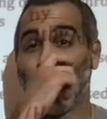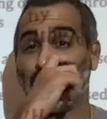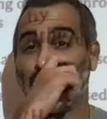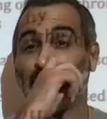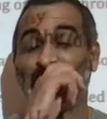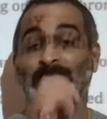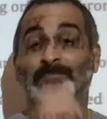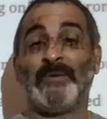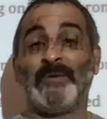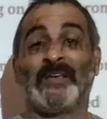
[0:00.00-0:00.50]

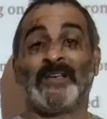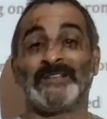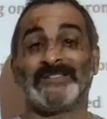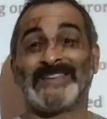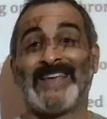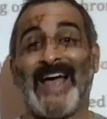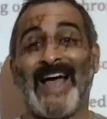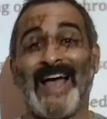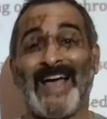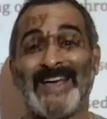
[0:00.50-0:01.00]
It's because
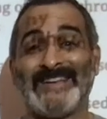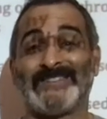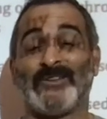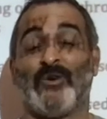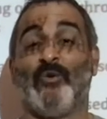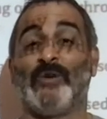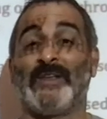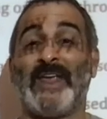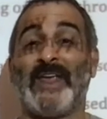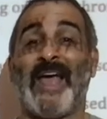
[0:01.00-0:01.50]
guys
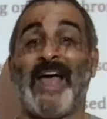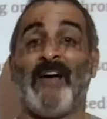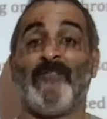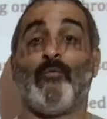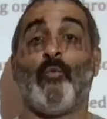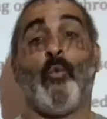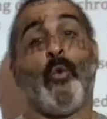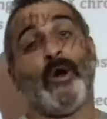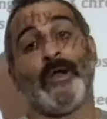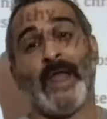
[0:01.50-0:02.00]
only have
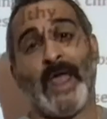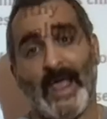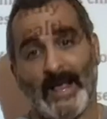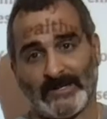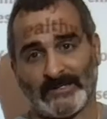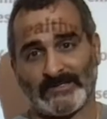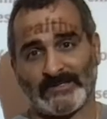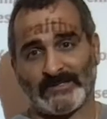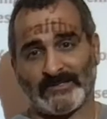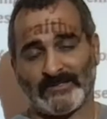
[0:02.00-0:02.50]
one
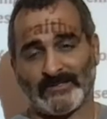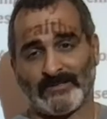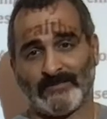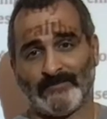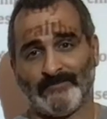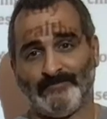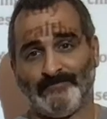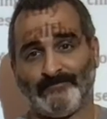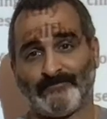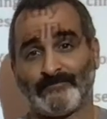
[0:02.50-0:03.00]
X.
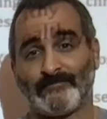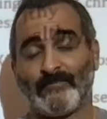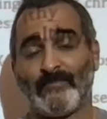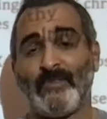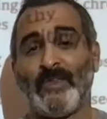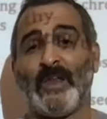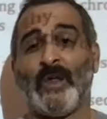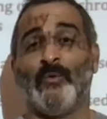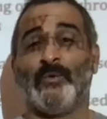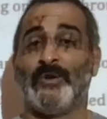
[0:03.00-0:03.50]

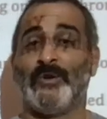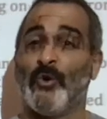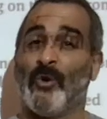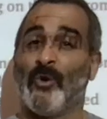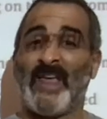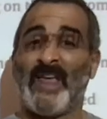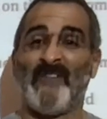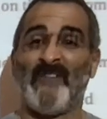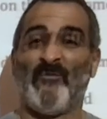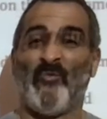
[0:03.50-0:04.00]
When you
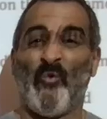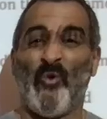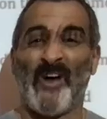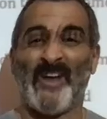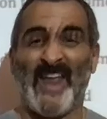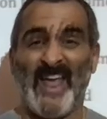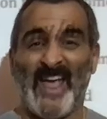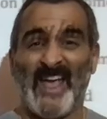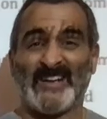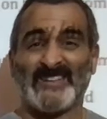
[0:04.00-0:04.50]
only have one
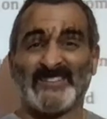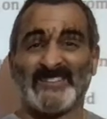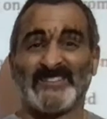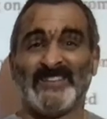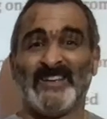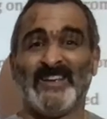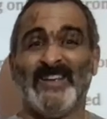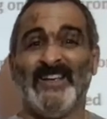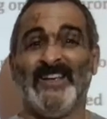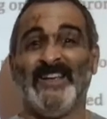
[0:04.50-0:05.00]
X,
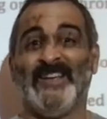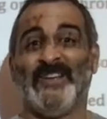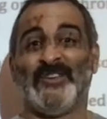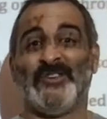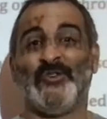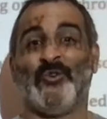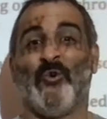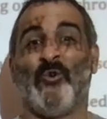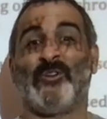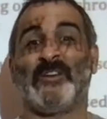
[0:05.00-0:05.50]

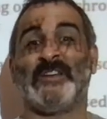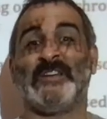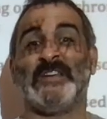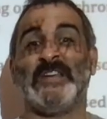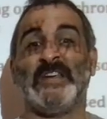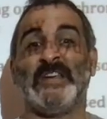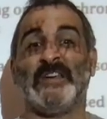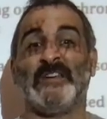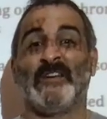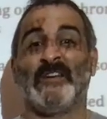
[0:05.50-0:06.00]
you only
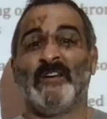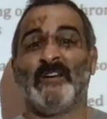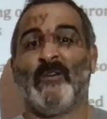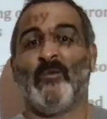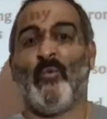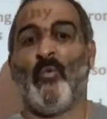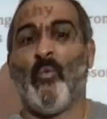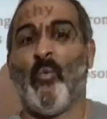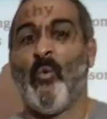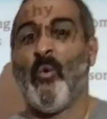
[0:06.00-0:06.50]
need
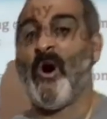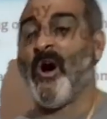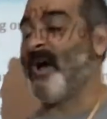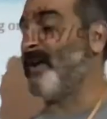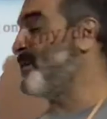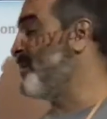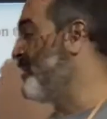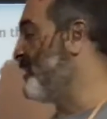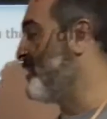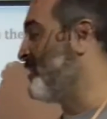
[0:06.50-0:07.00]

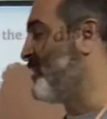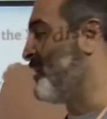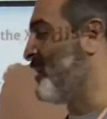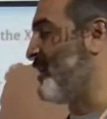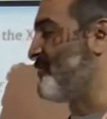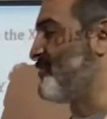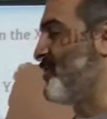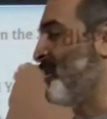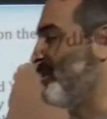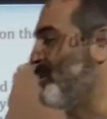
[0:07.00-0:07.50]
one
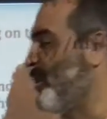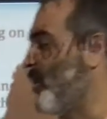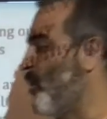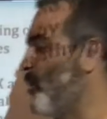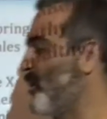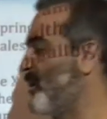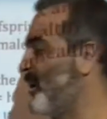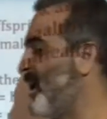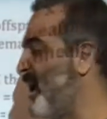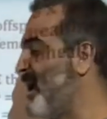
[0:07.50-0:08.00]
of the
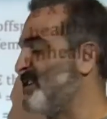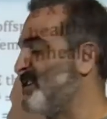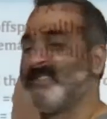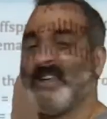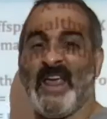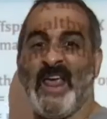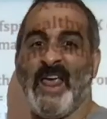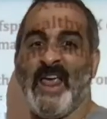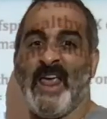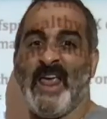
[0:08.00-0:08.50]

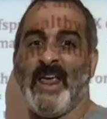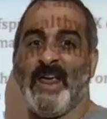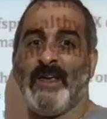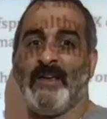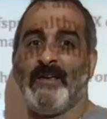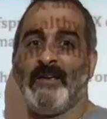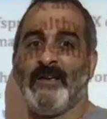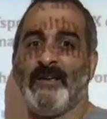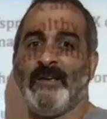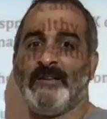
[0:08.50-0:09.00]
lowercase a
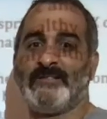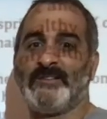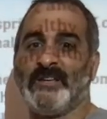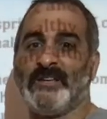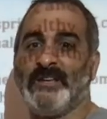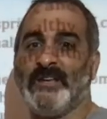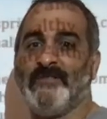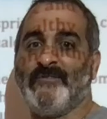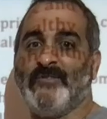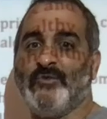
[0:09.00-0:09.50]
to
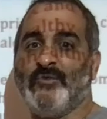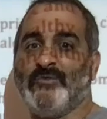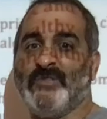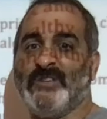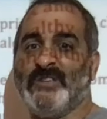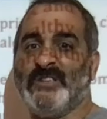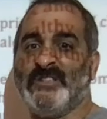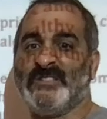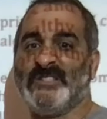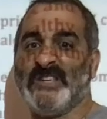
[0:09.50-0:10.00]
give you the
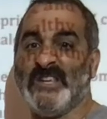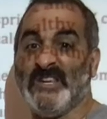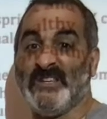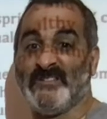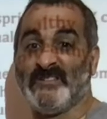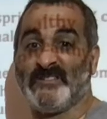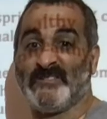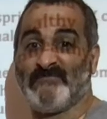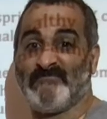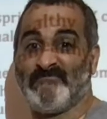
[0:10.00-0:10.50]

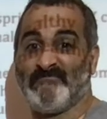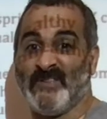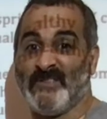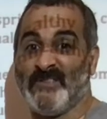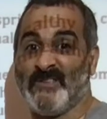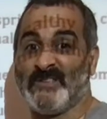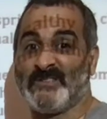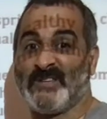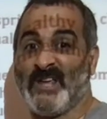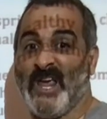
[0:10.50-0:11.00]
disease in
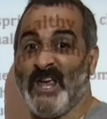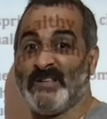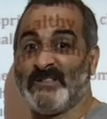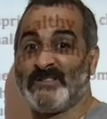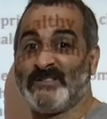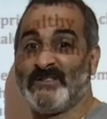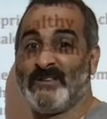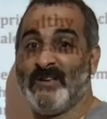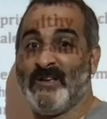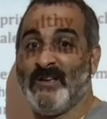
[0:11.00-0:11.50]
this
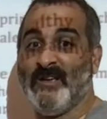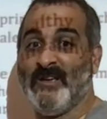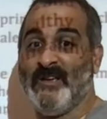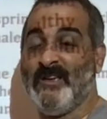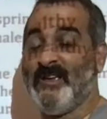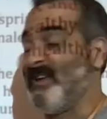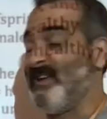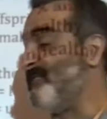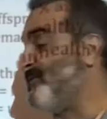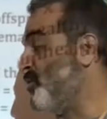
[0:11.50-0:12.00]
case.
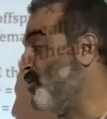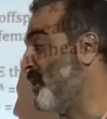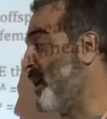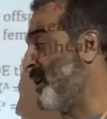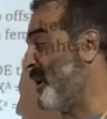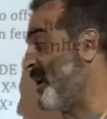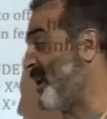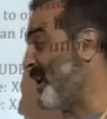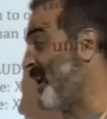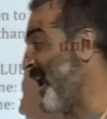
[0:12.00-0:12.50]
If you get
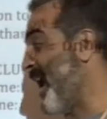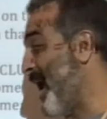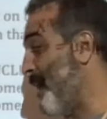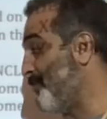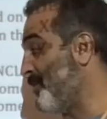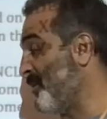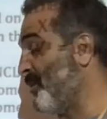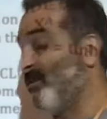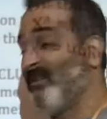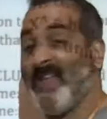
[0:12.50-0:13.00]
a
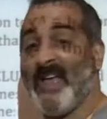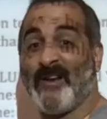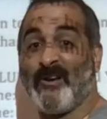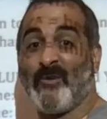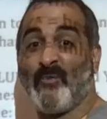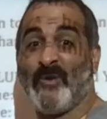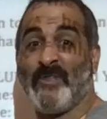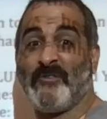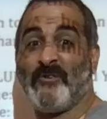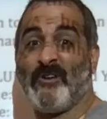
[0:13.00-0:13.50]
capital letter
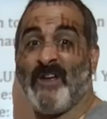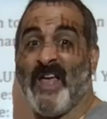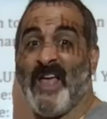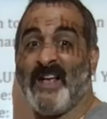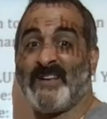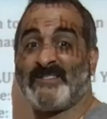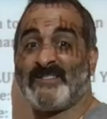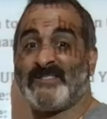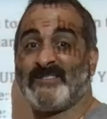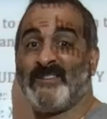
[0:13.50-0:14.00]
with your
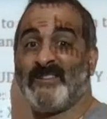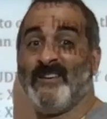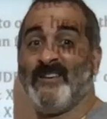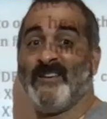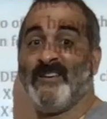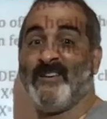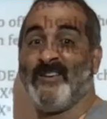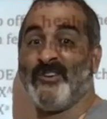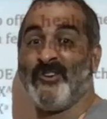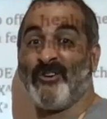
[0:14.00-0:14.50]
X,
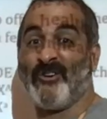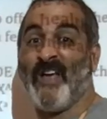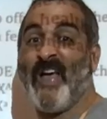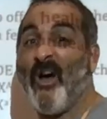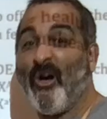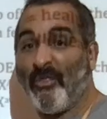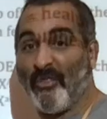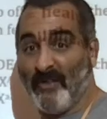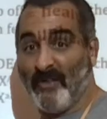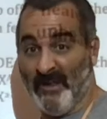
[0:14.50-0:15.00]
you're
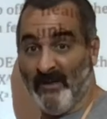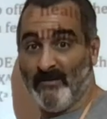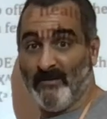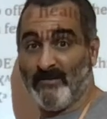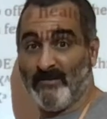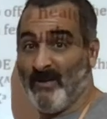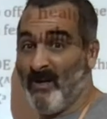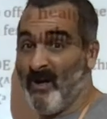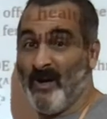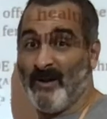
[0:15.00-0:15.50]
healthy
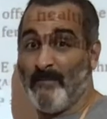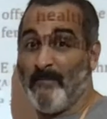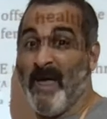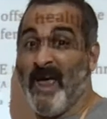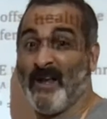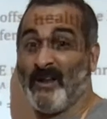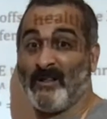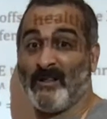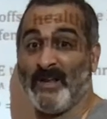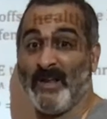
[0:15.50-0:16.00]

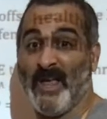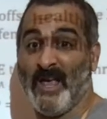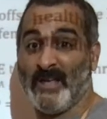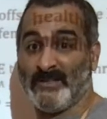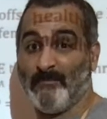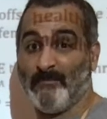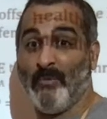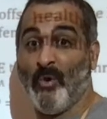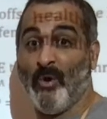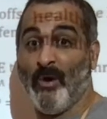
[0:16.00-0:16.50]
automatically as a
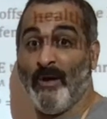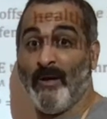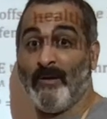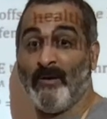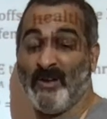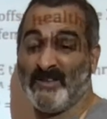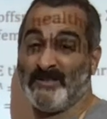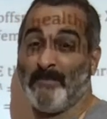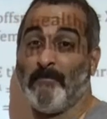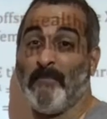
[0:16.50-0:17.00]
boy,
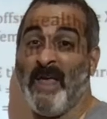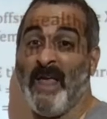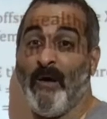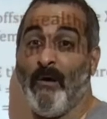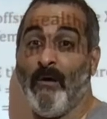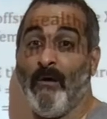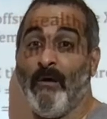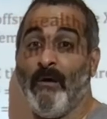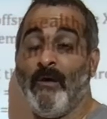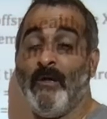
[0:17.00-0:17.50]
as a
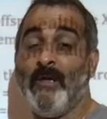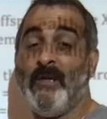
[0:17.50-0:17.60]
male.